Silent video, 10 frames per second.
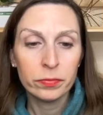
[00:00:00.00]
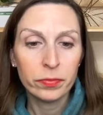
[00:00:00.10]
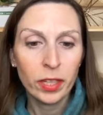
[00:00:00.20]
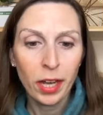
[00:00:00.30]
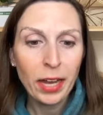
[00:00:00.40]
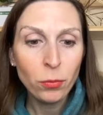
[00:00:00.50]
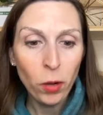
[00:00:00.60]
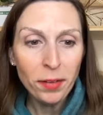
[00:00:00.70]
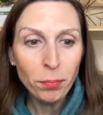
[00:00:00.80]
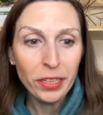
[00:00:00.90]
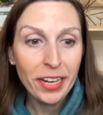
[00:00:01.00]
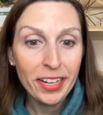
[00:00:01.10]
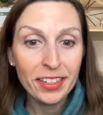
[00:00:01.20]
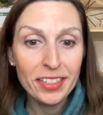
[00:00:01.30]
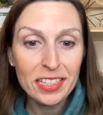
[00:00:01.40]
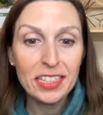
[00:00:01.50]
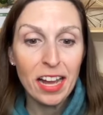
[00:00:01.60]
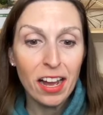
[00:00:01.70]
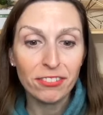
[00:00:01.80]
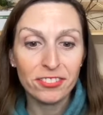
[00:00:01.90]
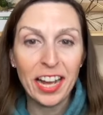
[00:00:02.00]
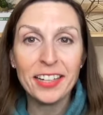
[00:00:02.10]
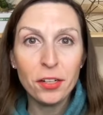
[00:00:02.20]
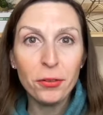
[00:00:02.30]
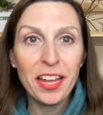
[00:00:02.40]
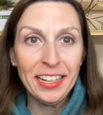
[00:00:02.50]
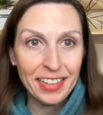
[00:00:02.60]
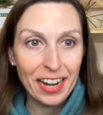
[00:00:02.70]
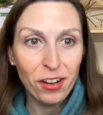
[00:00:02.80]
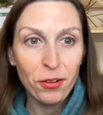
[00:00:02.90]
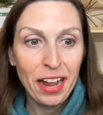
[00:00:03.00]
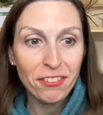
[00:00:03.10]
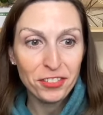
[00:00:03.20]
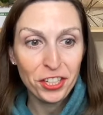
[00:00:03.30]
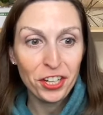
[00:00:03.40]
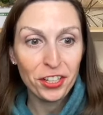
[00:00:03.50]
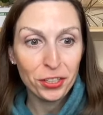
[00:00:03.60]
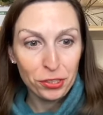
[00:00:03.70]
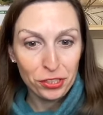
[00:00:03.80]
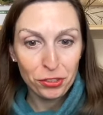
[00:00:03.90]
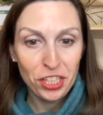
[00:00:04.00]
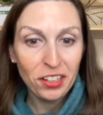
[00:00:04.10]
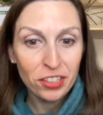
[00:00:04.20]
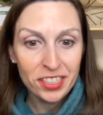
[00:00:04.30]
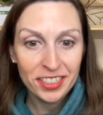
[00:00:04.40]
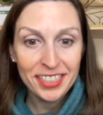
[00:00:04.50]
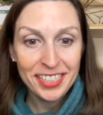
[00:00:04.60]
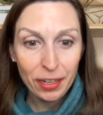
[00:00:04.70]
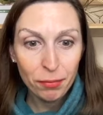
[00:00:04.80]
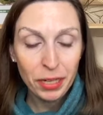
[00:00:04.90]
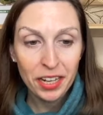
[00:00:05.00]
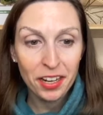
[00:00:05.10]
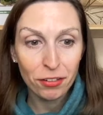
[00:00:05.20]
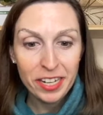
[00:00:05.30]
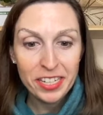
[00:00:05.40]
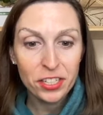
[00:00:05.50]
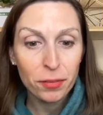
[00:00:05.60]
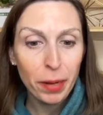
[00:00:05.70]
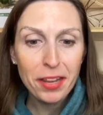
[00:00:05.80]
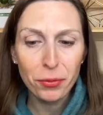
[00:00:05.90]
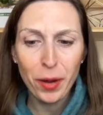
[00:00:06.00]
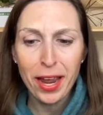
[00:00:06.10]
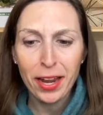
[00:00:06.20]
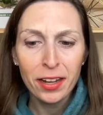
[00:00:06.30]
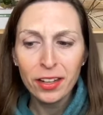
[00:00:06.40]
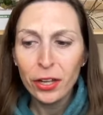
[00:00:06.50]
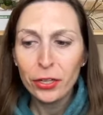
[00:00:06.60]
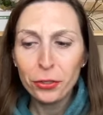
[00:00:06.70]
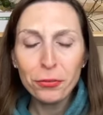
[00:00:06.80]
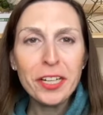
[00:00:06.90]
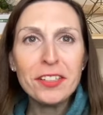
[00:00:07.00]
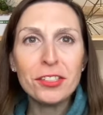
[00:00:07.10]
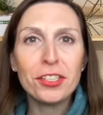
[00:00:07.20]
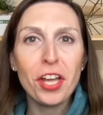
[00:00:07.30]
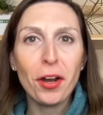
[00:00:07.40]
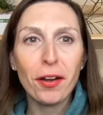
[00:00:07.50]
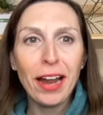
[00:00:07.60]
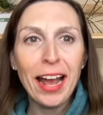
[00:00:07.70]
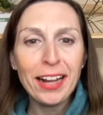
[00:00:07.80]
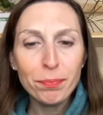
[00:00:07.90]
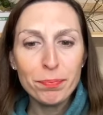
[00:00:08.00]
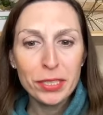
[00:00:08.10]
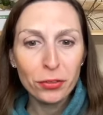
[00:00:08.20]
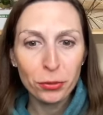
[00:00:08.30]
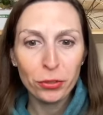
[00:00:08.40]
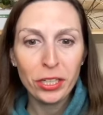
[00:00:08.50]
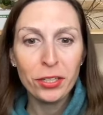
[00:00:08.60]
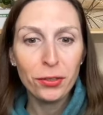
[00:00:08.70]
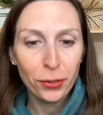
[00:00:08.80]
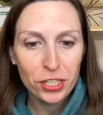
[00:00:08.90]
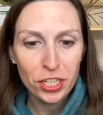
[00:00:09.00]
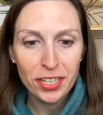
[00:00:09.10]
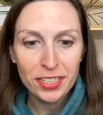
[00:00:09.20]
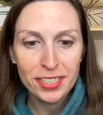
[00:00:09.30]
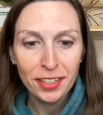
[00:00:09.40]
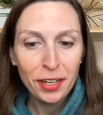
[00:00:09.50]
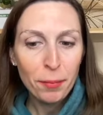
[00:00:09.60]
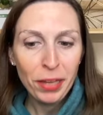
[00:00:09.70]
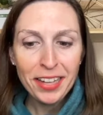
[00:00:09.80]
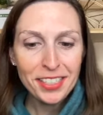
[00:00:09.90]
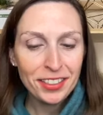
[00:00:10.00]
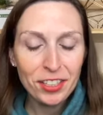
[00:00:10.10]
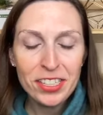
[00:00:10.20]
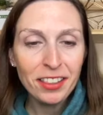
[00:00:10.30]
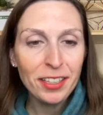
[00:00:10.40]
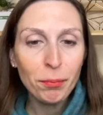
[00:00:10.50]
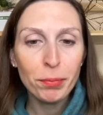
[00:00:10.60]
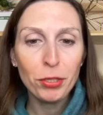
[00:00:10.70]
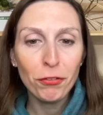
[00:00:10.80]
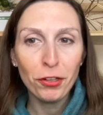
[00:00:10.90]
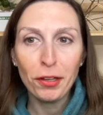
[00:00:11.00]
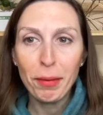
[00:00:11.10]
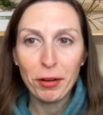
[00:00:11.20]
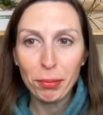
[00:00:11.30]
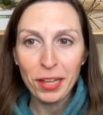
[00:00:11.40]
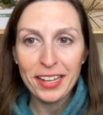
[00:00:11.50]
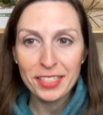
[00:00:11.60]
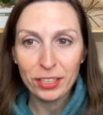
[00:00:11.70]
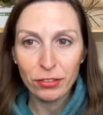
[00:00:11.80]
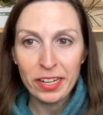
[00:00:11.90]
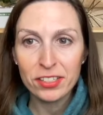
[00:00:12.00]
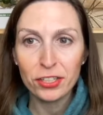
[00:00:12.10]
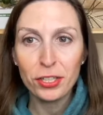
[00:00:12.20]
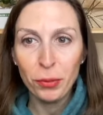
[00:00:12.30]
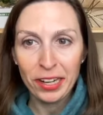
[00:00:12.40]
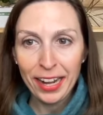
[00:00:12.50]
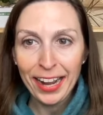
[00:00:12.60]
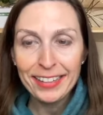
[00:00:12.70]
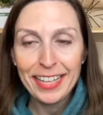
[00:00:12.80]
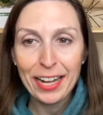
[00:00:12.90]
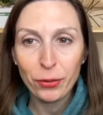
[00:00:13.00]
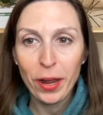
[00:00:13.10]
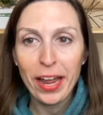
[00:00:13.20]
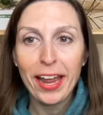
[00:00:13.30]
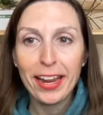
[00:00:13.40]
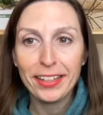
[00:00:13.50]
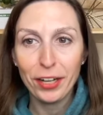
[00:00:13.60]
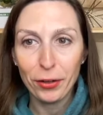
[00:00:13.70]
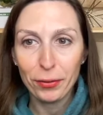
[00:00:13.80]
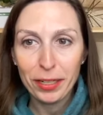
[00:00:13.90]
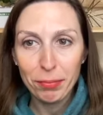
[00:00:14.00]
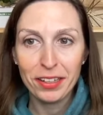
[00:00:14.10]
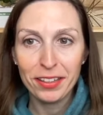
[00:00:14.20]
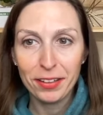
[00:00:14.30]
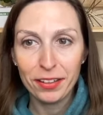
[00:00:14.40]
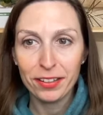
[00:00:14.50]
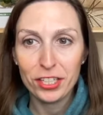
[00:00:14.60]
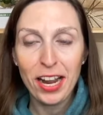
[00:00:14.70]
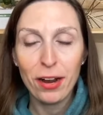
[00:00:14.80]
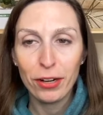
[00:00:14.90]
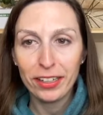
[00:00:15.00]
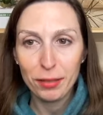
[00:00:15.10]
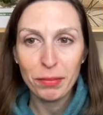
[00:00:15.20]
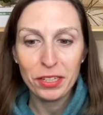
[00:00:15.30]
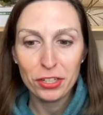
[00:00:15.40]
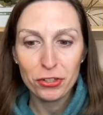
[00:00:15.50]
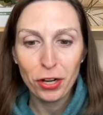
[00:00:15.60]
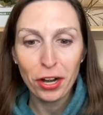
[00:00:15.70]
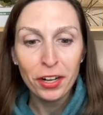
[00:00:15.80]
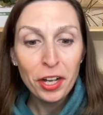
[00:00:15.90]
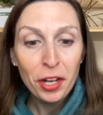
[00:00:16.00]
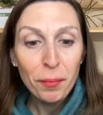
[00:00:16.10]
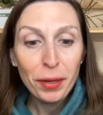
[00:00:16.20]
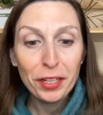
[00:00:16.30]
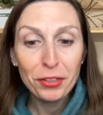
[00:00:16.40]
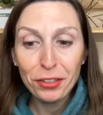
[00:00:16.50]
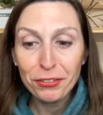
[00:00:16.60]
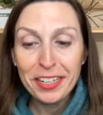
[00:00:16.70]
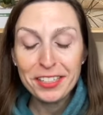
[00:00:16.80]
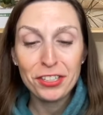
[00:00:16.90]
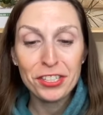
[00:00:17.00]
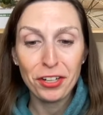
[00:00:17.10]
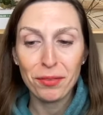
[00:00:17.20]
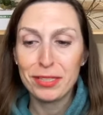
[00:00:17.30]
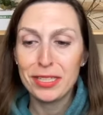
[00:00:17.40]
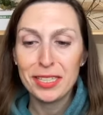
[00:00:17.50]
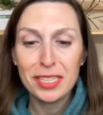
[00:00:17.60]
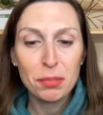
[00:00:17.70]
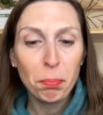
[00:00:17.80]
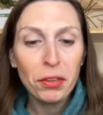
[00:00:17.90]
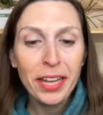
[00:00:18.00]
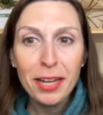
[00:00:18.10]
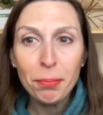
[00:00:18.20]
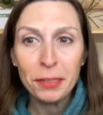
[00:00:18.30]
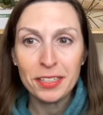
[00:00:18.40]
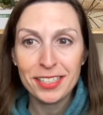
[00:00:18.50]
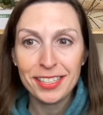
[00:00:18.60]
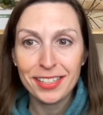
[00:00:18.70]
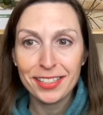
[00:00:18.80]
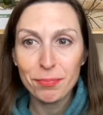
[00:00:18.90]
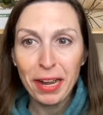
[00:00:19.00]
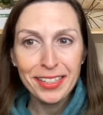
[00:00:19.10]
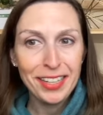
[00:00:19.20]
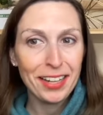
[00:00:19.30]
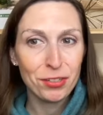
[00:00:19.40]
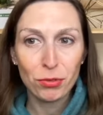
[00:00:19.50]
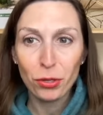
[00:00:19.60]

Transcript: And one blade is enough. I know that now after you so generously sent me a razor. By the way, your razors are absolutely gorgeous. Plastic, there's nothing beautiful about a plastic razor. You want to hide that away, keep it in the shower, keep it in a drawer. But your razors are display pieces. Mine has